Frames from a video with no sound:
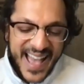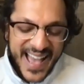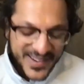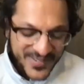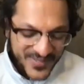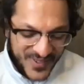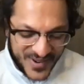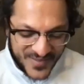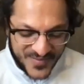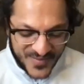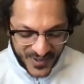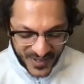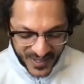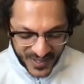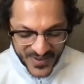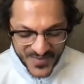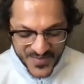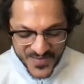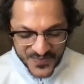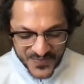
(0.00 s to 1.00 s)
and one
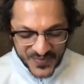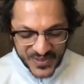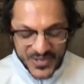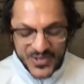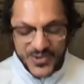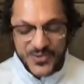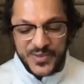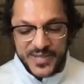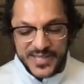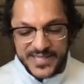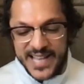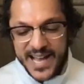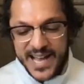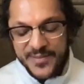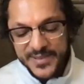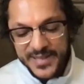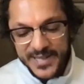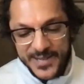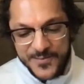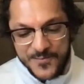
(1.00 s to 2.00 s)
more humorous
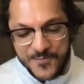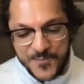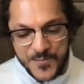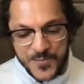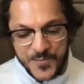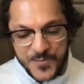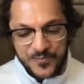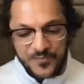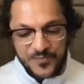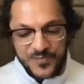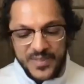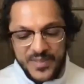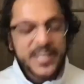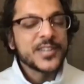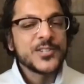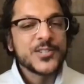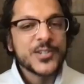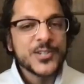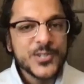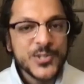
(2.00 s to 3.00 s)
happening. He
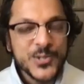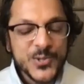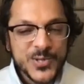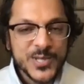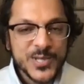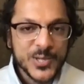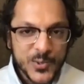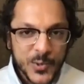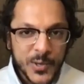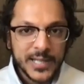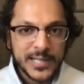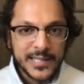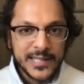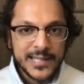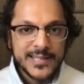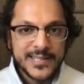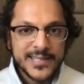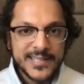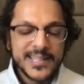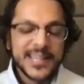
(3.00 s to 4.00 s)
had just used the
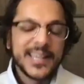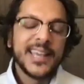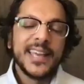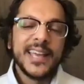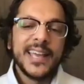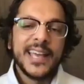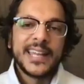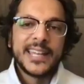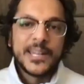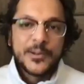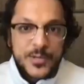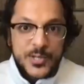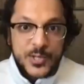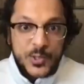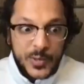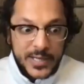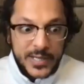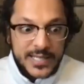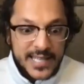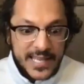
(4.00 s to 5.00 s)
toilet and he was
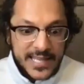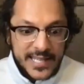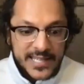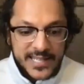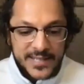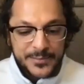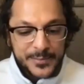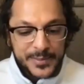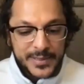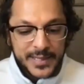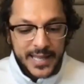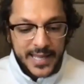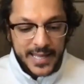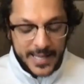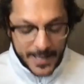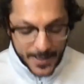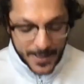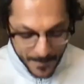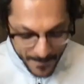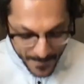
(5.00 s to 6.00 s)
so excited to
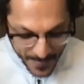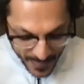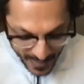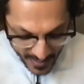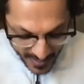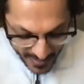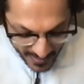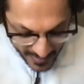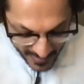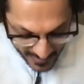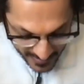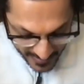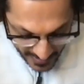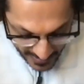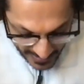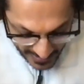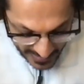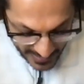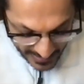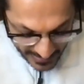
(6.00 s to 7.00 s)
play that
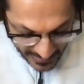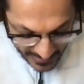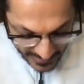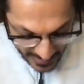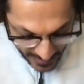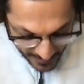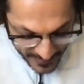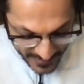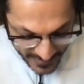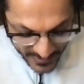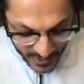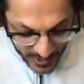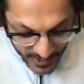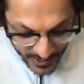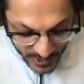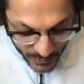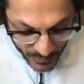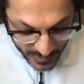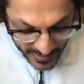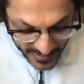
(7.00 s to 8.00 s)
he left his
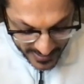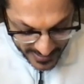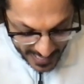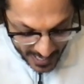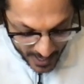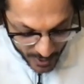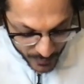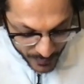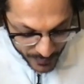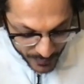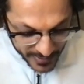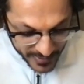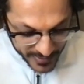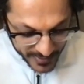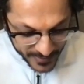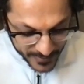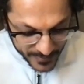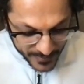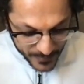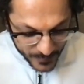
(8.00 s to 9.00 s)
underwear down but
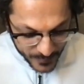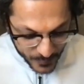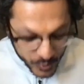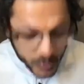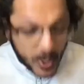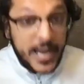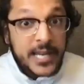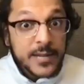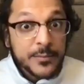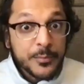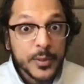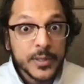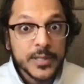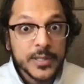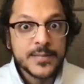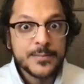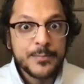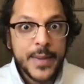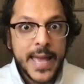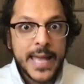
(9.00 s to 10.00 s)
tried to pull
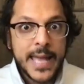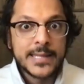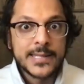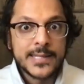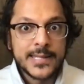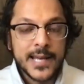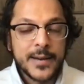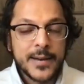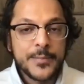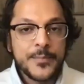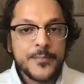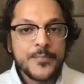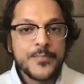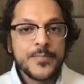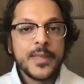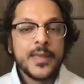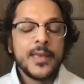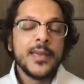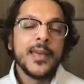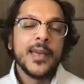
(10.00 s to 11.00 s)
his pants up
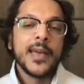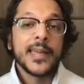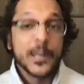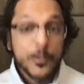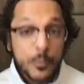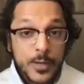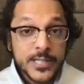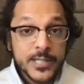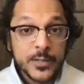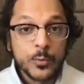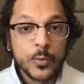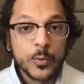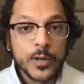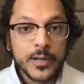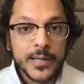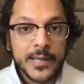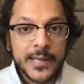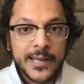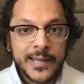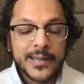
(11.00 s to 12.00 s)
and it wasn't
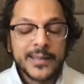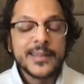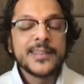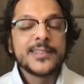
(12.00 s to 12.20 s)
working.